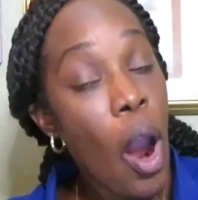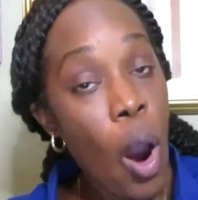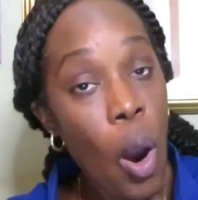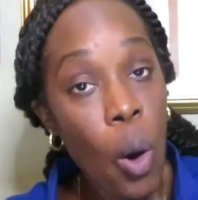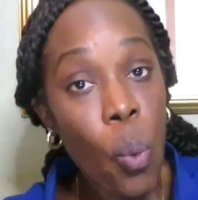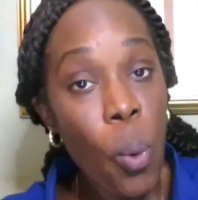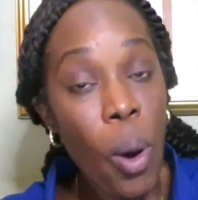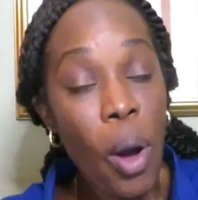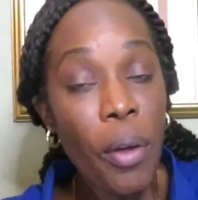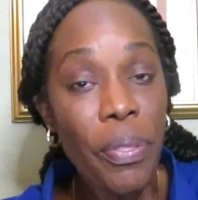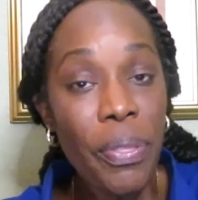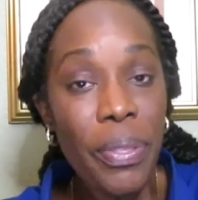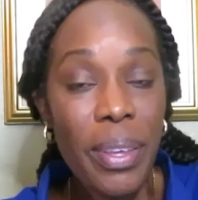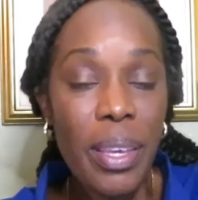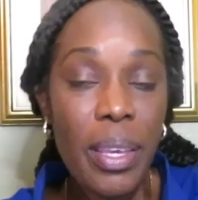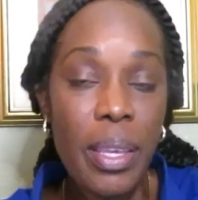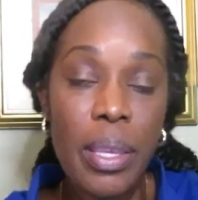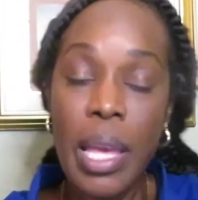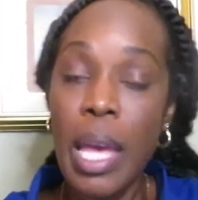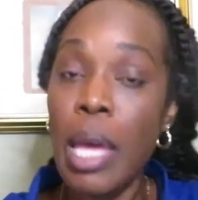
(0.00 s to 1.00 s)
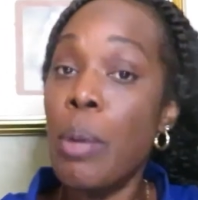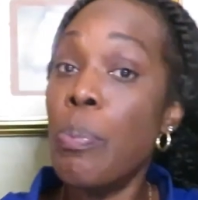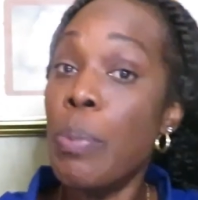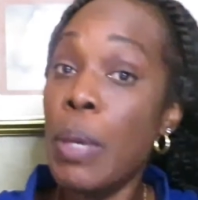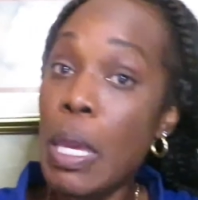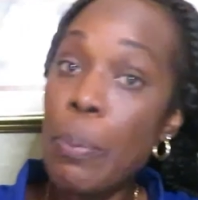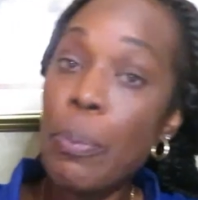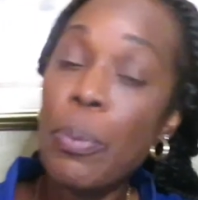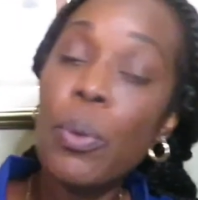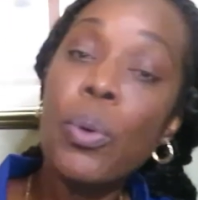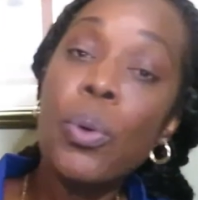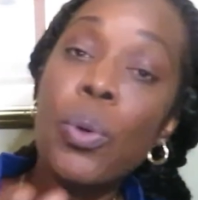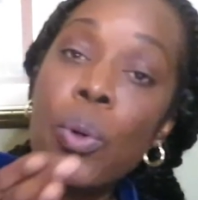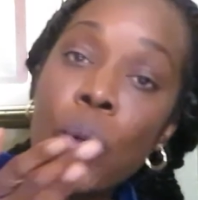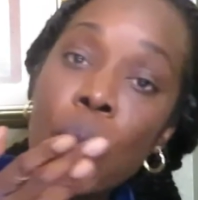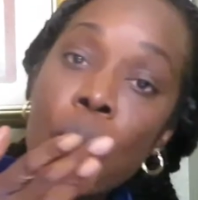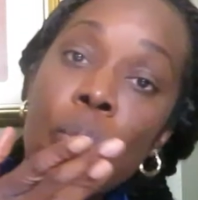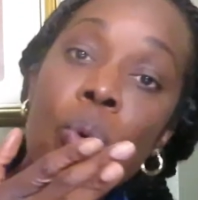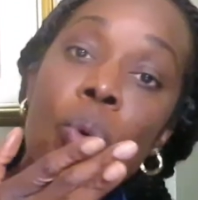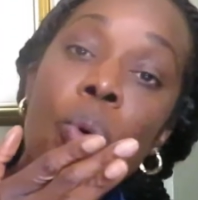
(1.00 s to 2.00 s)
are wealthy and people
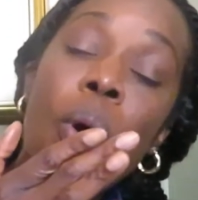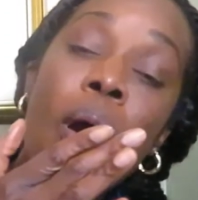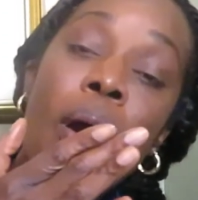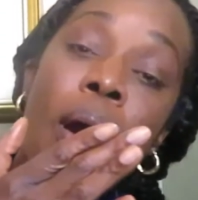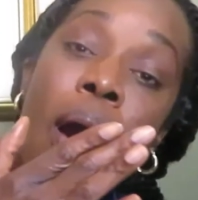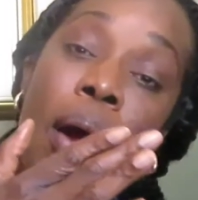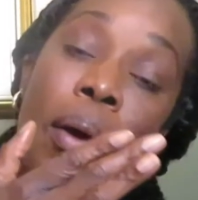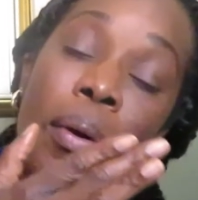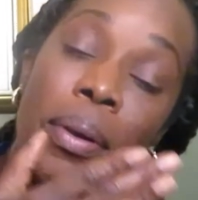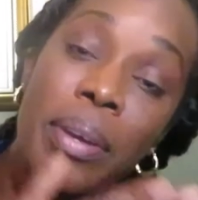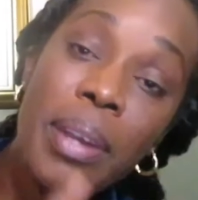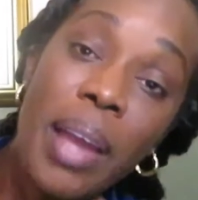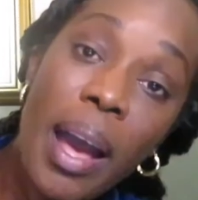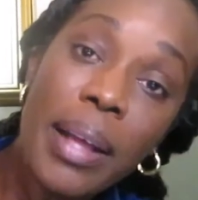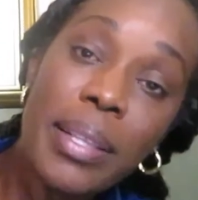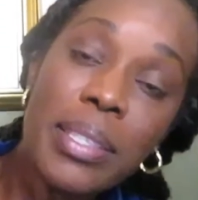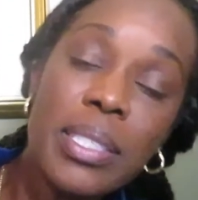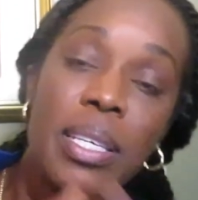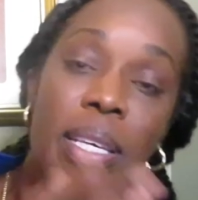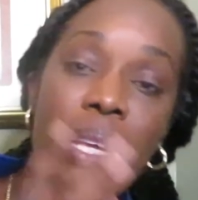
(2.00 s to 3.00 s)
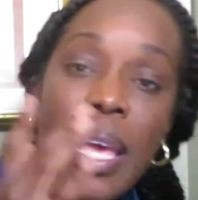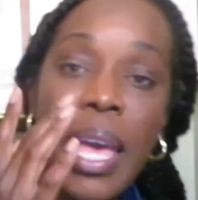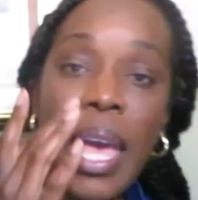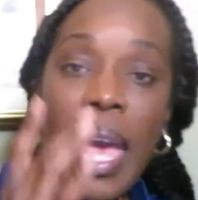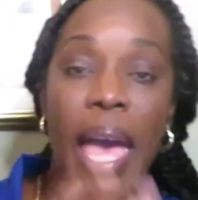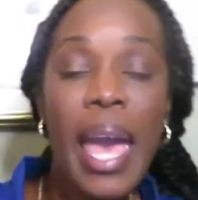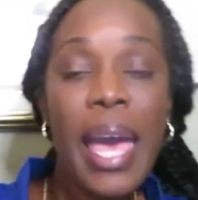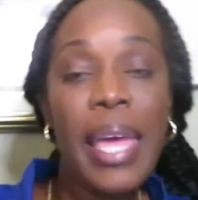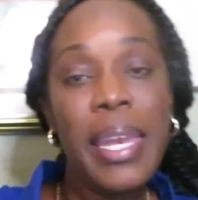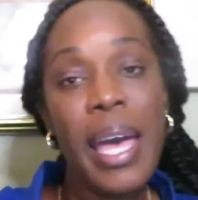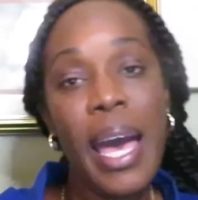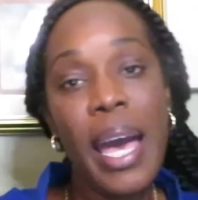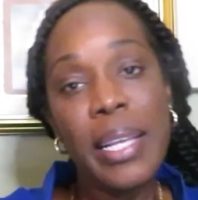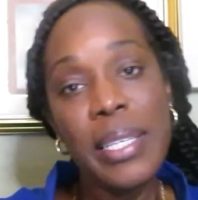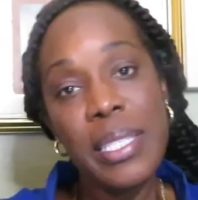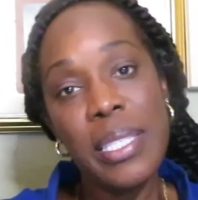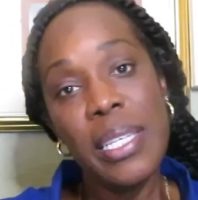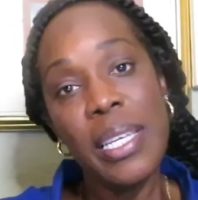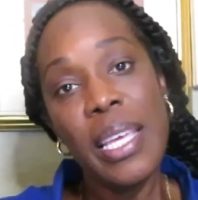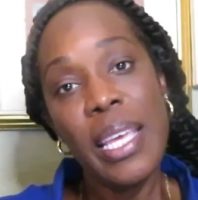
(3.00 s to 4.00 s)
who are not and
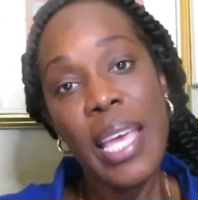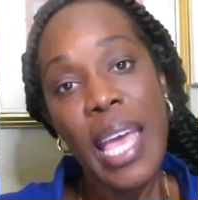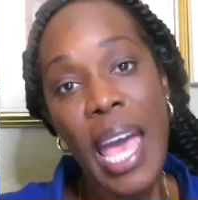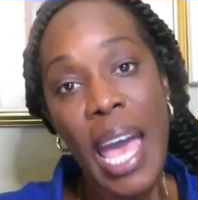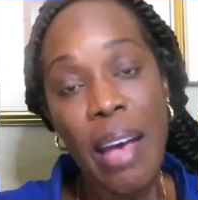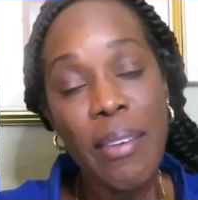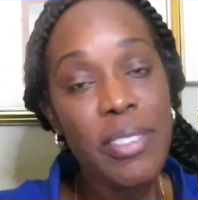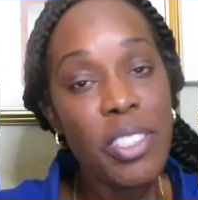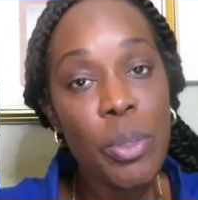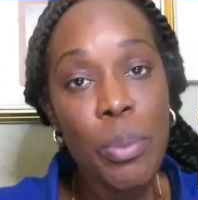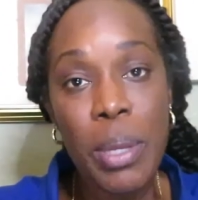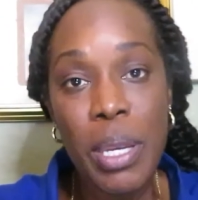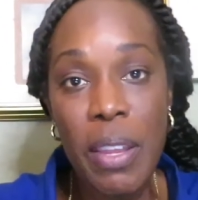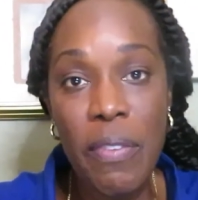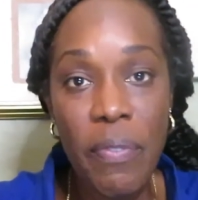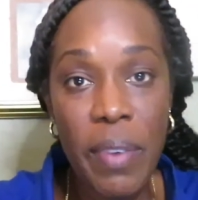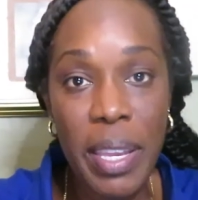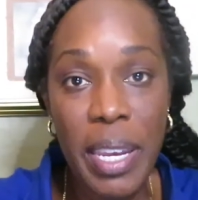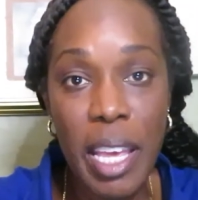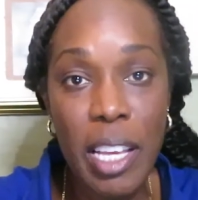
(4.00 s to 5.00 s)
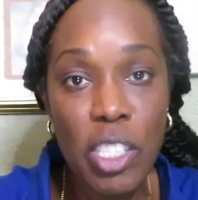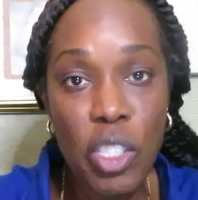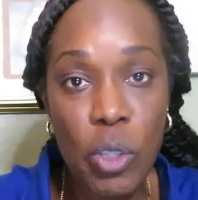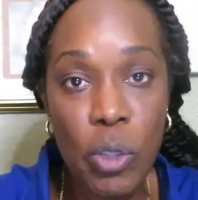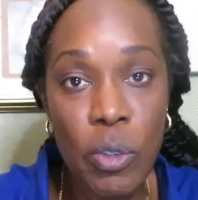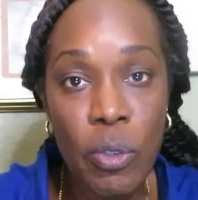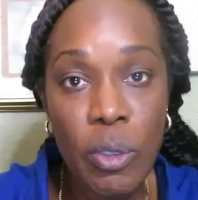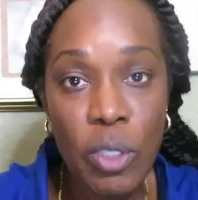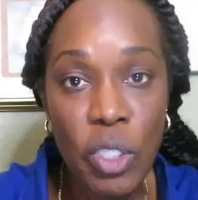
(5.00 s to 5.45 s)
not have so many financial